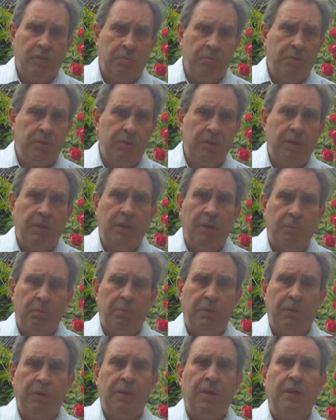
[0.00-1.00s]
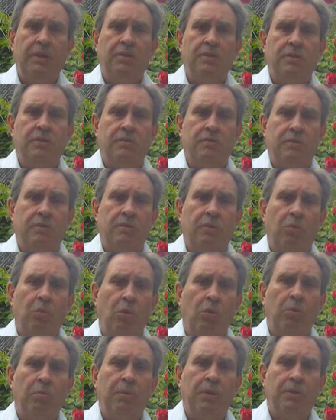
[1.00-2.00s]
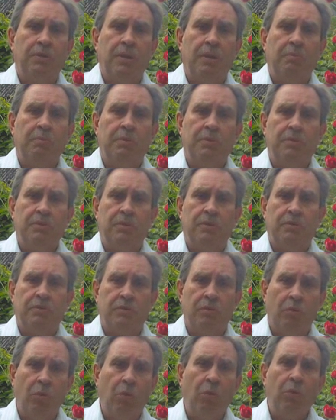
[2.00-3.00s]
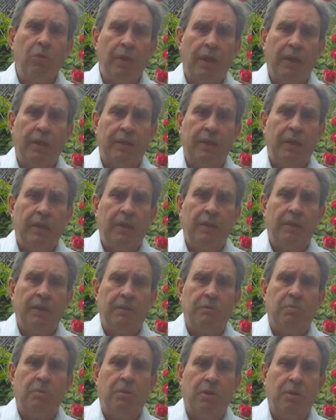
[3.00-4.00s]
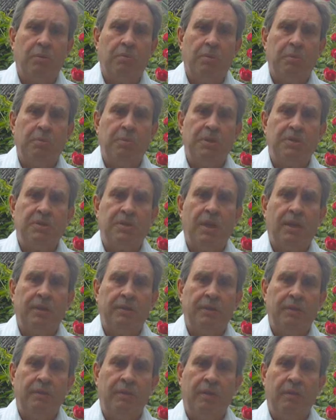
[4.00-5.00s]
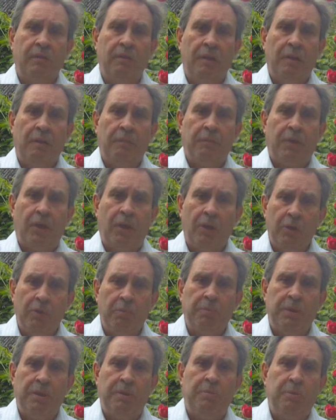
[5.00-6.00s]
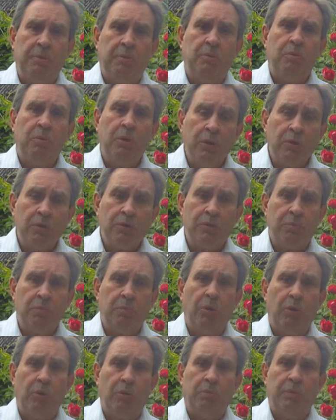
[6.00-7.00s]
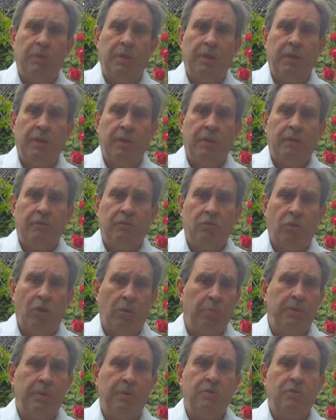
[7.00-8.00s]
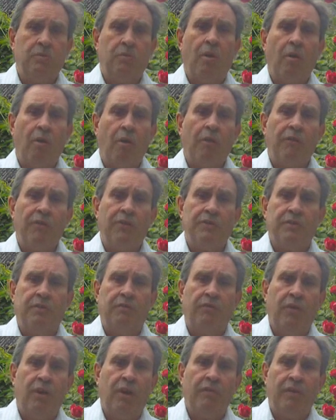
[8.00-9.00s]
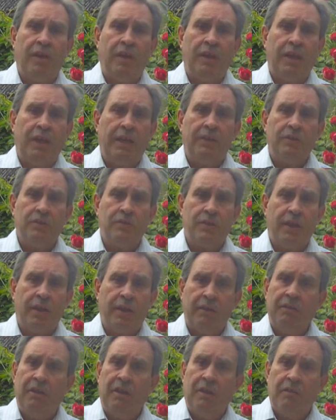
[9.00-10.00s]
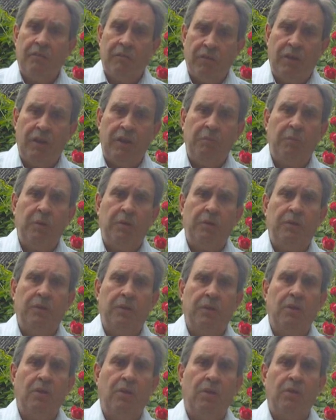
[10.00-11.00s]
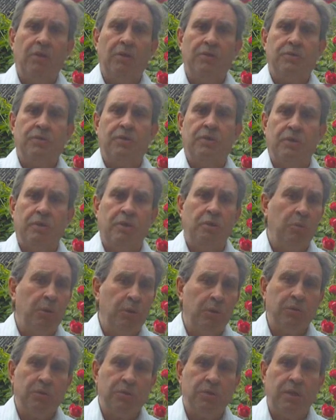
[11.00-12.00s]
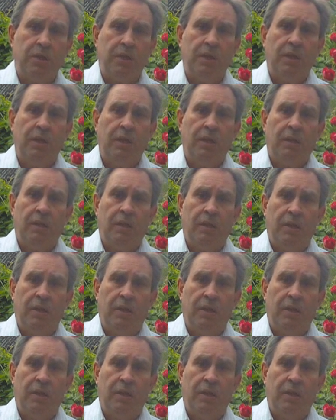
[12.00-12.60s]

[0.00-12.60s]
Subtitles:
some of the implications of the warming temperature. So all that is what I will be standing on. I hope people will support me, drop into our office in 5A Lansdowne, fill in one of the cards that you will see